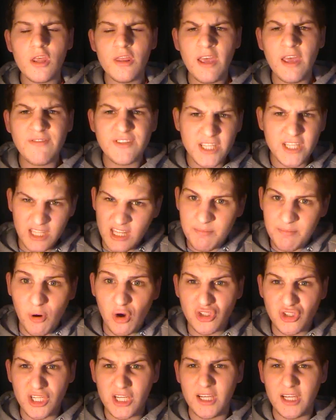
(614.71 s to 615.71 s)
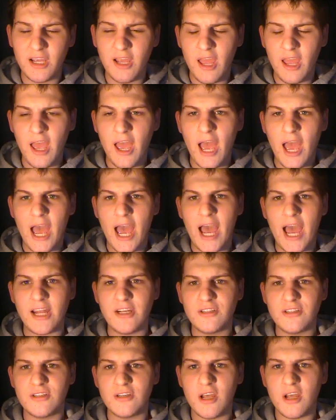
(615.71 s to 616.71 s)
they've seen the body,
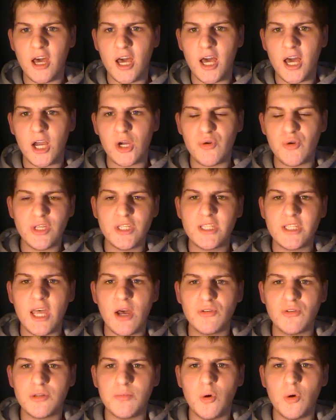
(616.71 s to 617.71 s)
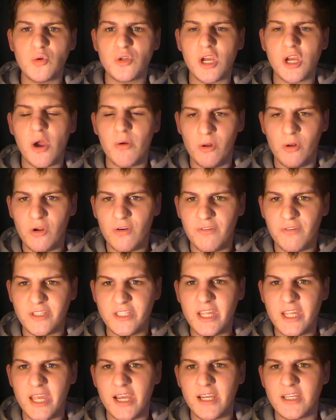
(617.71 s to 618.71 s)
and Chris tells them all to go and look for
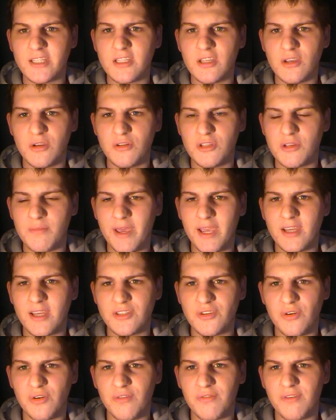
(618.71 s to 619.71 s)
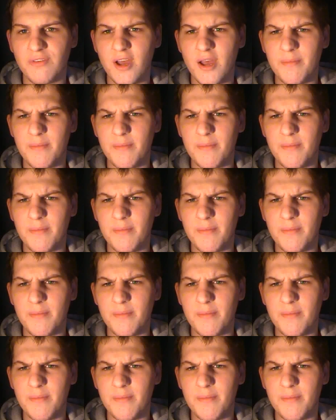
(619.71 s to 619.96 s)
sticks to make a sort of